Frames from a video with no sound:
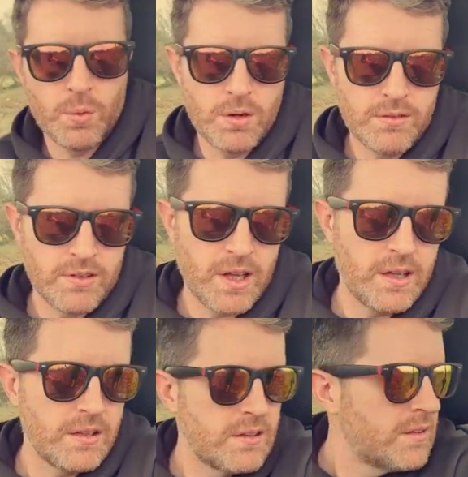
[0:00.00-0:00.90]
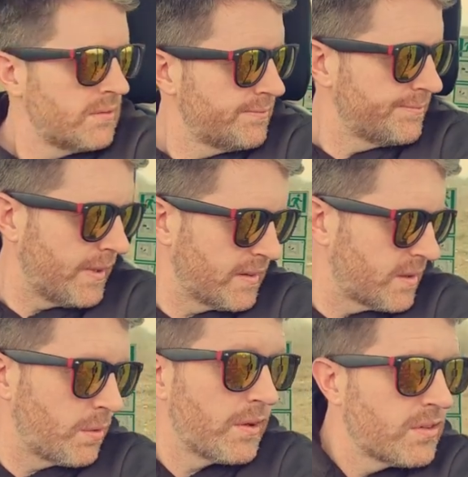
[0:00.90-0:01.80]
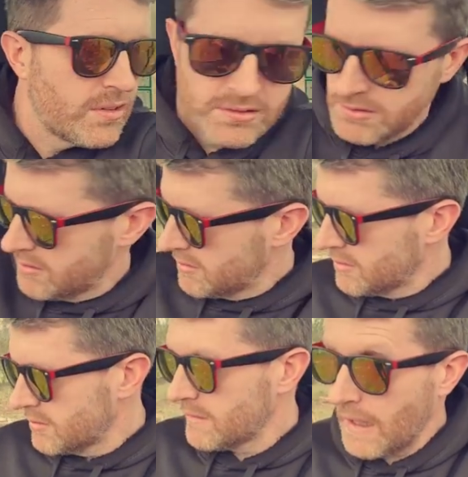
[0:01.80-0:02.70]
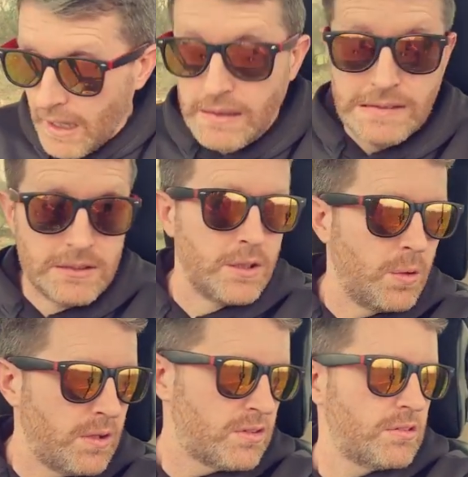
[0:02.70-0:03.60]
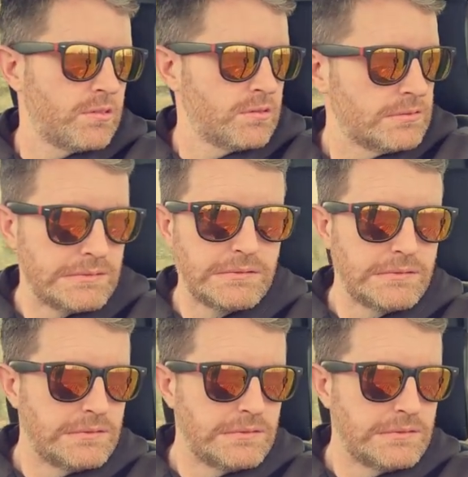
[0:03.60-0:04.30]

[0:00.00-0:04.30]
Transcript: Wherever that is. That's the question. That is the question.